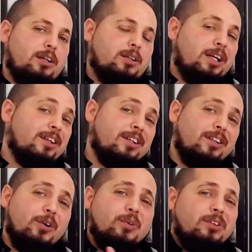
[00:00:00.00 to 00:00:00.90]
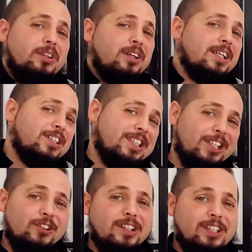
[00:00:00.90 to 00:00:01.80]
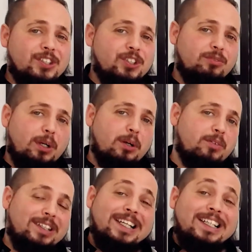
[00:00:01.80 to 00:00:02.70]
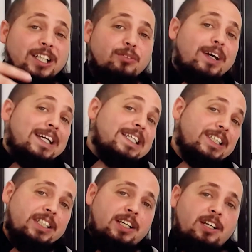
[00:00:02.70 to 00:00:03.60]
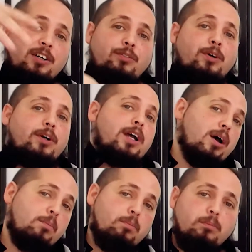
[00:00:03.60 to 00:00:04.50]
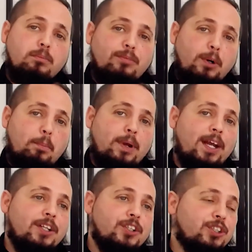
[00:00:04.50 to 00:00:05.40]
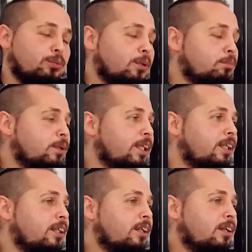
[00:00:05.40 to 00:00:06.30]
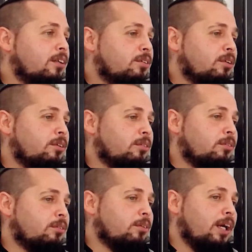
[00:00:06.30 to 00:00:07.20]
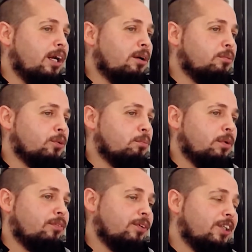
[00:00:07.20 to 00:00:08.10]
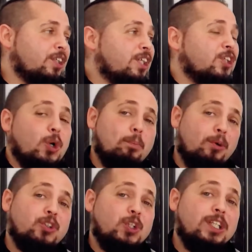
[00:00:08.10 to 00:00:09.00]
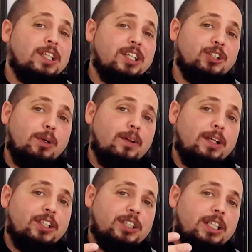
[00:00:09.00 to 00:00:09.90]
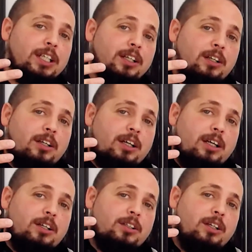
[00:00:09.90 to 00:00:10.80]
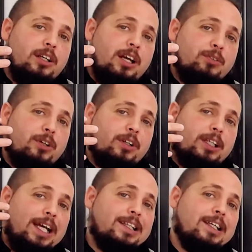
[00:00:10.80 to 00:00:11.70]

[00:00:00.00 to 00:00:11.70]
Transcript: and like you say, the relationship thing. If I had any advice for parents, it would be, don't be afraid to see it as opportunity as well. Like say, if your kid